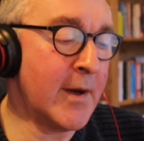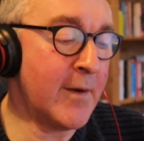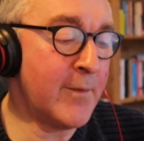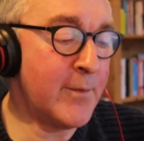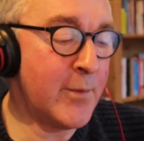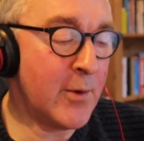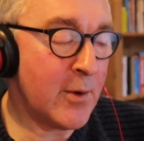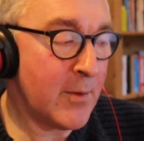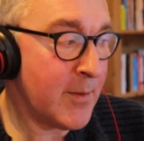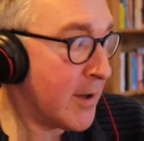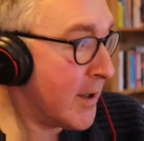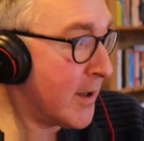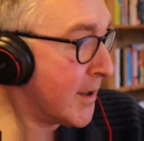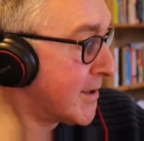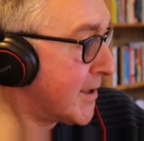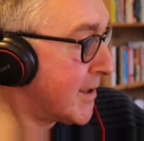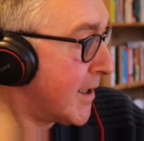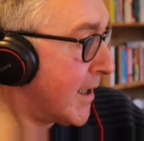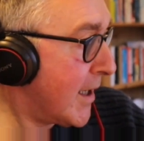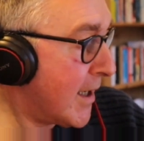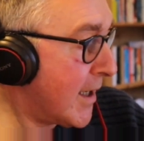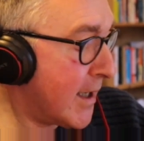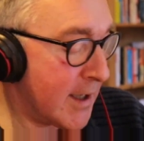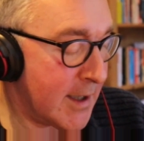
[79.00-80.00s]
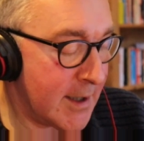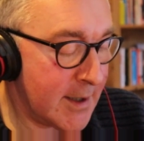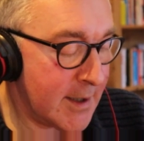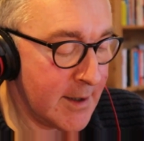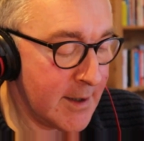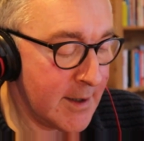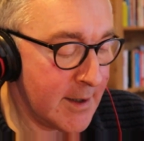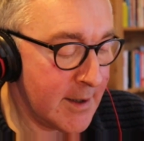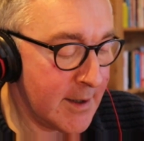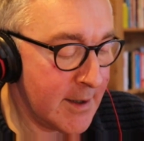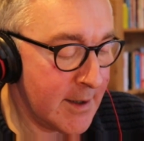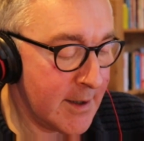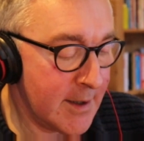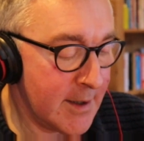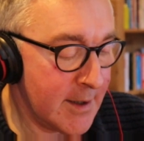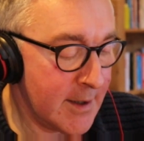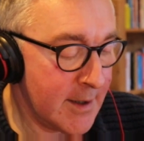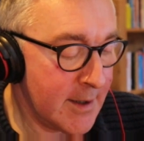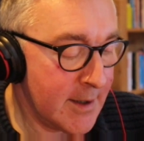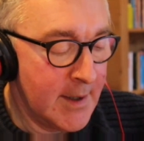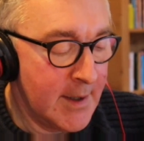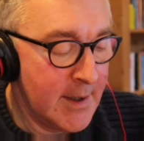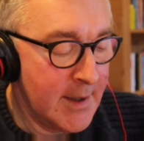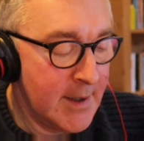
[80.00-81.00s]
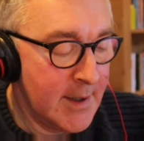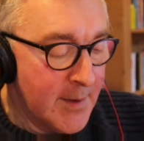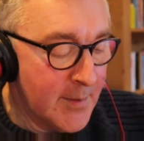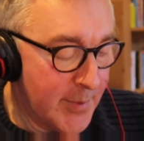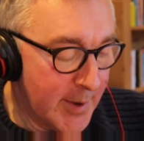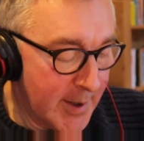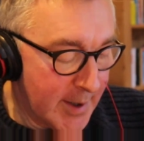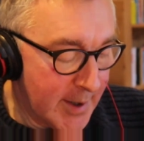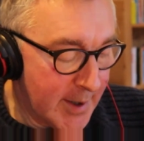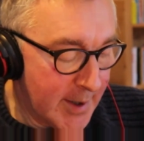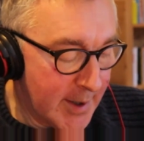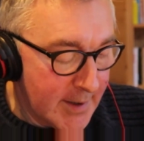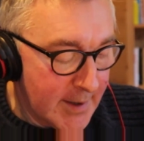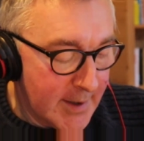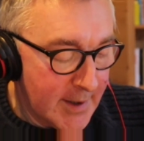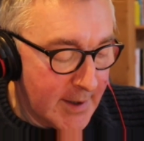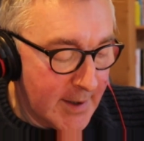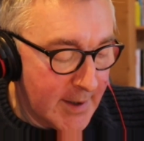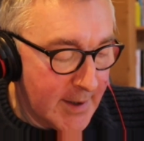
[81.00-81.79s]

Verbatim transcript: and I've bookmarked it here, but